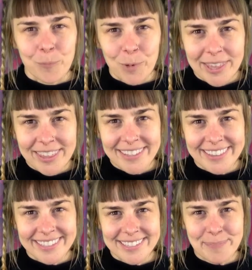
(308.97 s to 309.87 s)
with
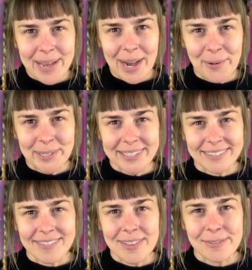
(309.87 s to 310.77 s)
this power
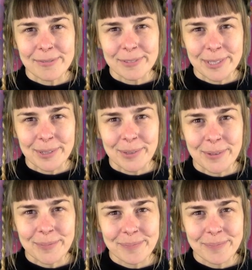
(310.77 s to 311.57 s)
of the flow.